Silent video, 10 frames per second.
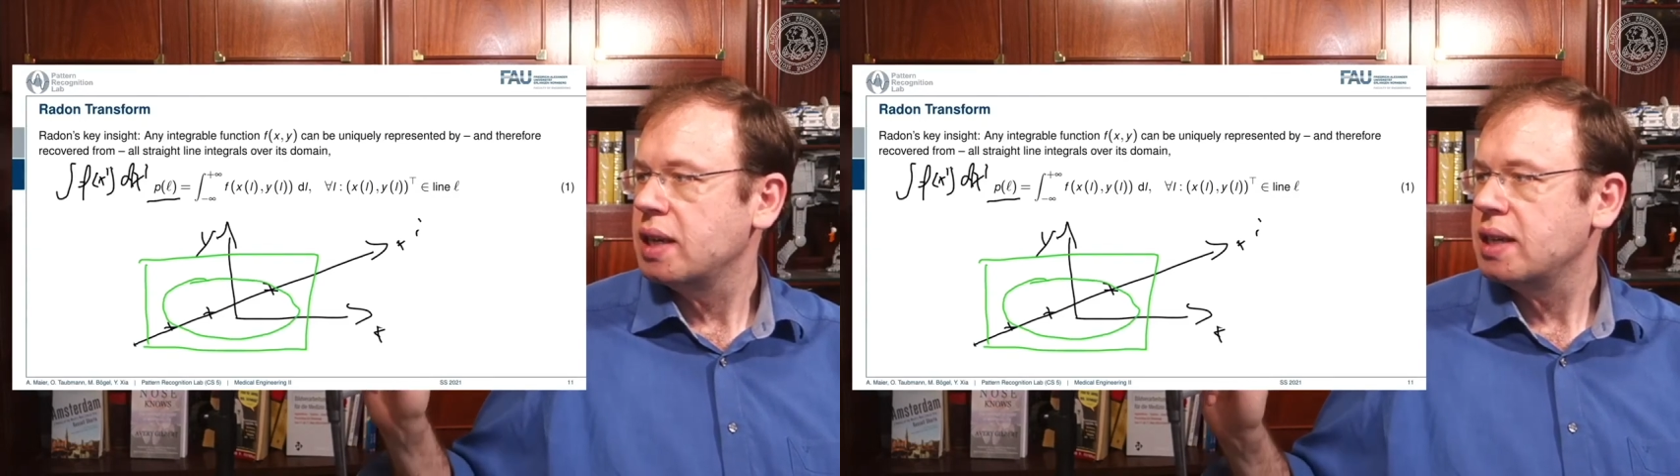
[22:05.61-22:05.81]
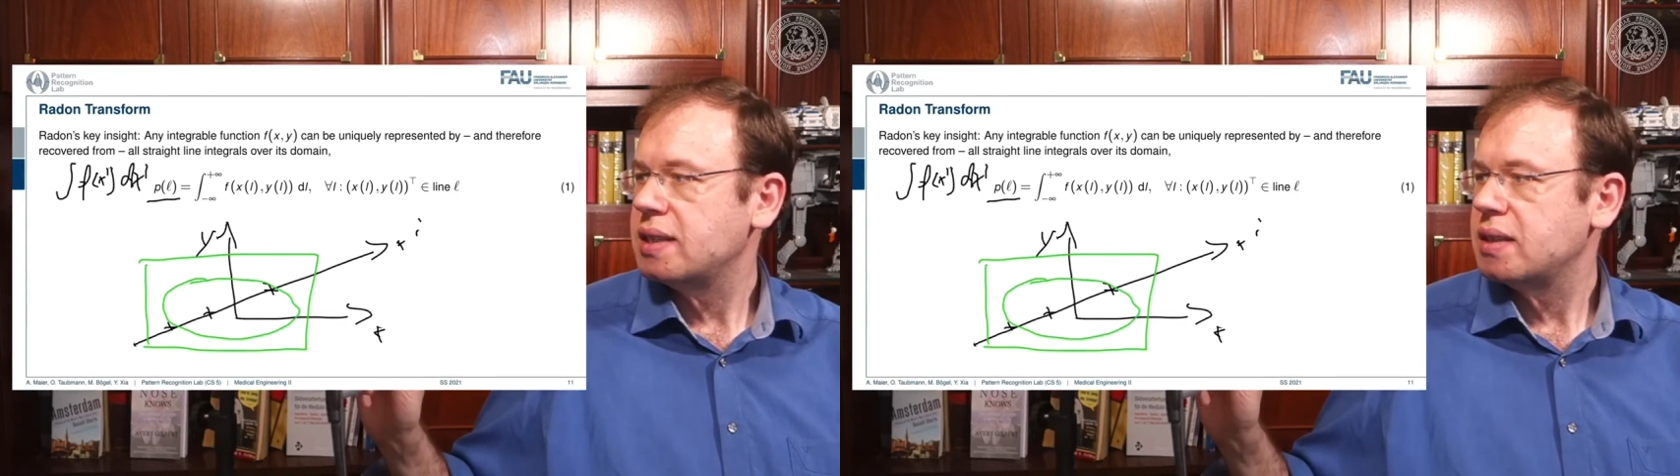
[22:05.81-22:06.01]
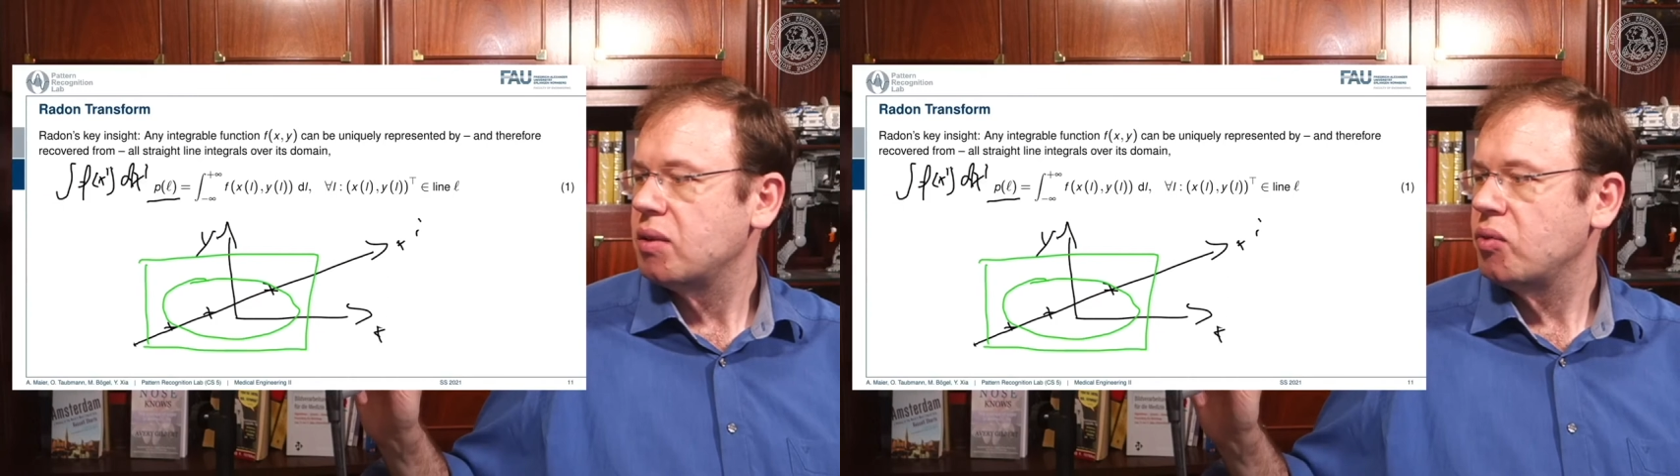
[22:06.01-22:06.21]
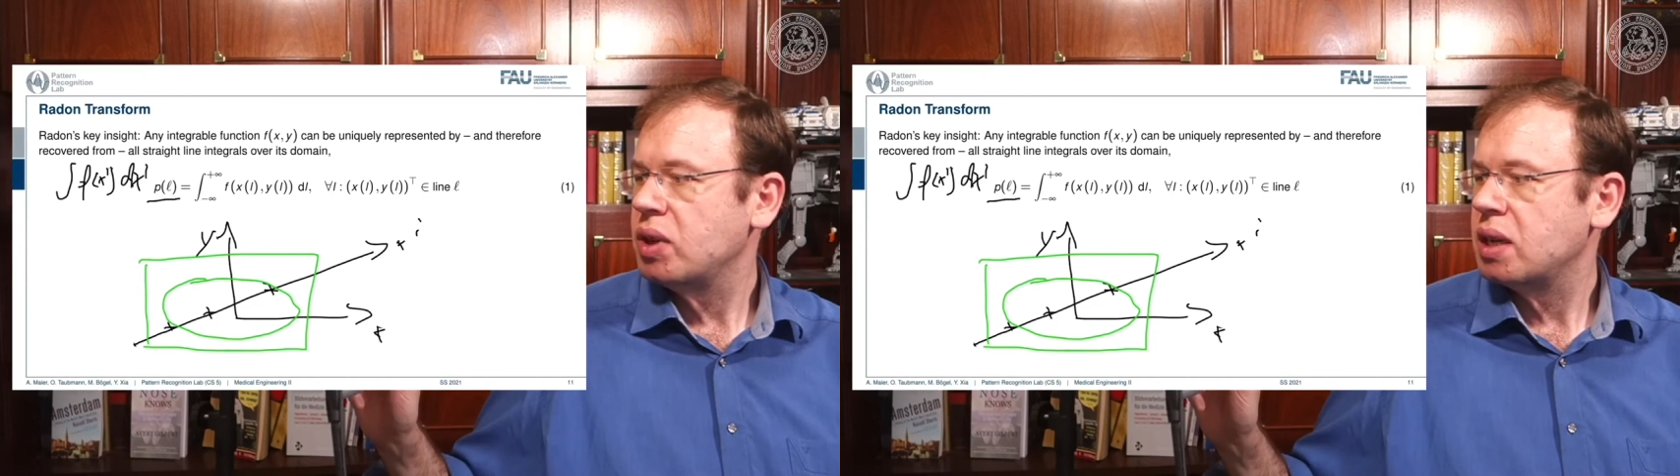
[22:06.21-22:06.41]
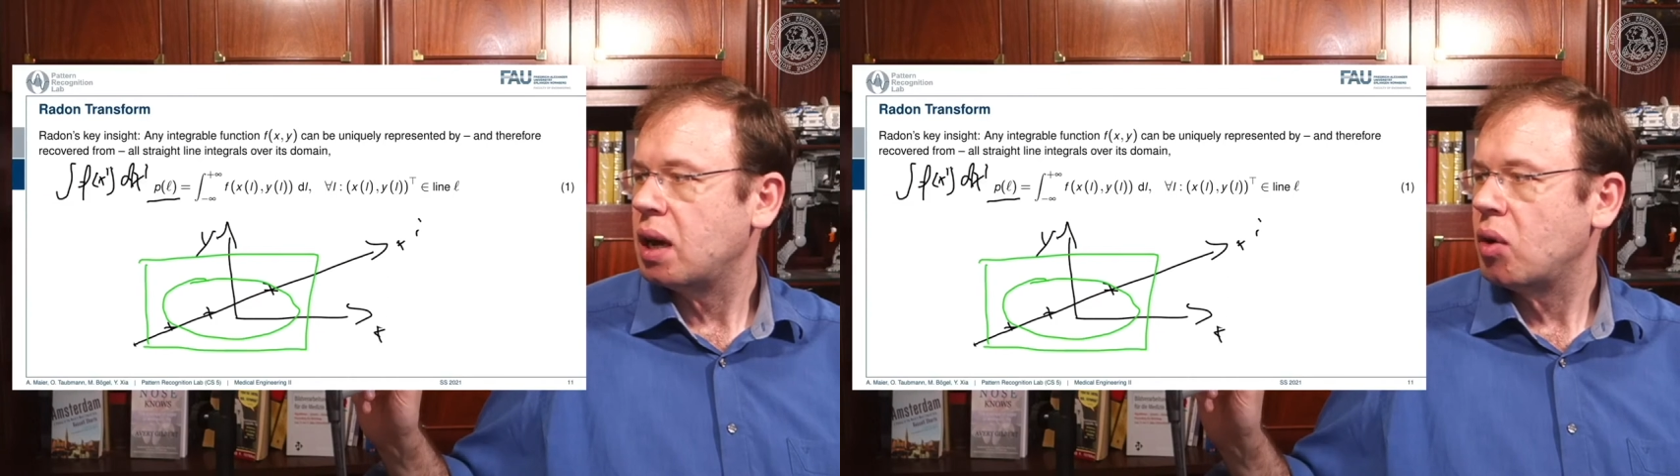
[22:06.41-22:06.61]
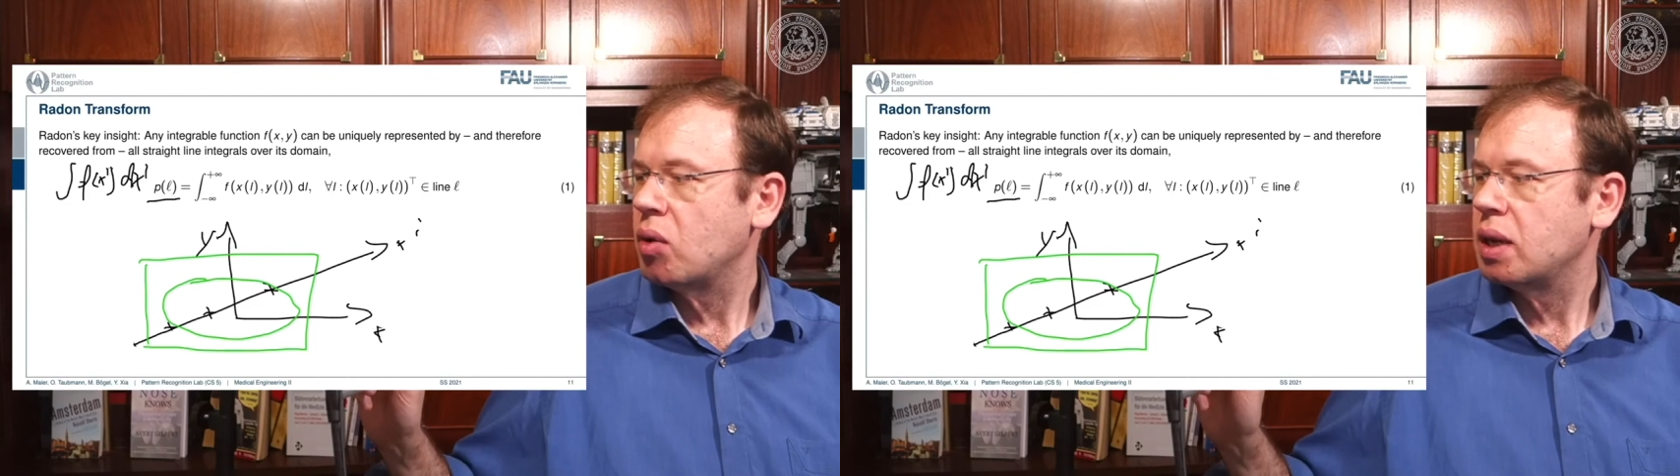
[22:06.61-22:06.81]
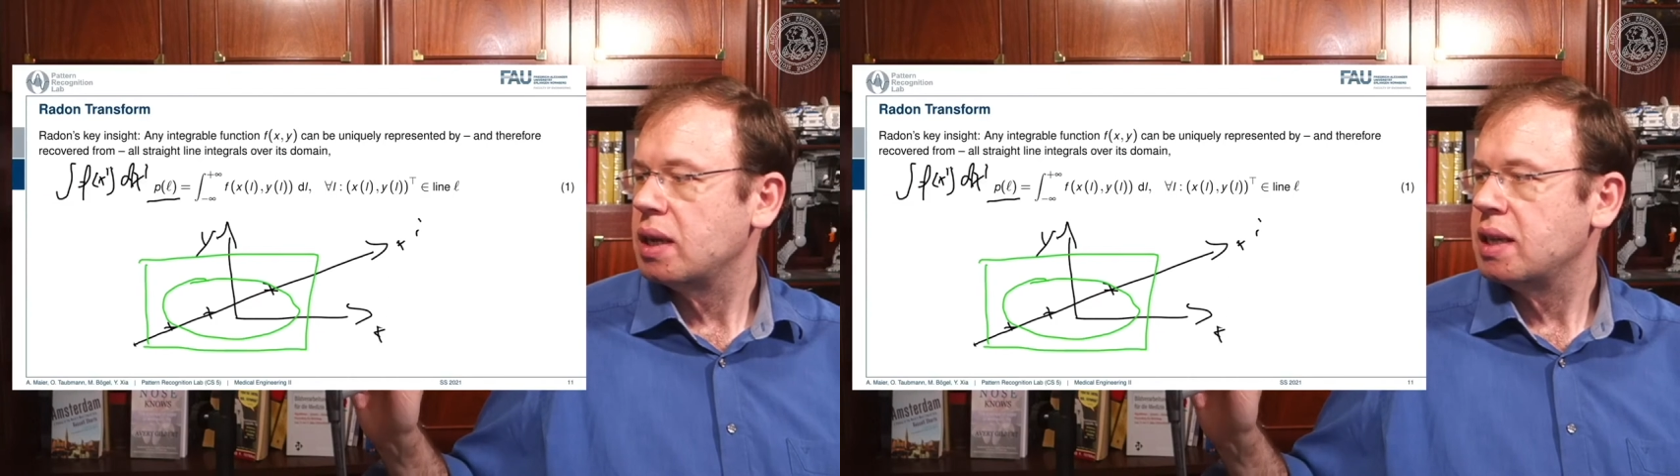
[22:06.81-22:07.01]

is we now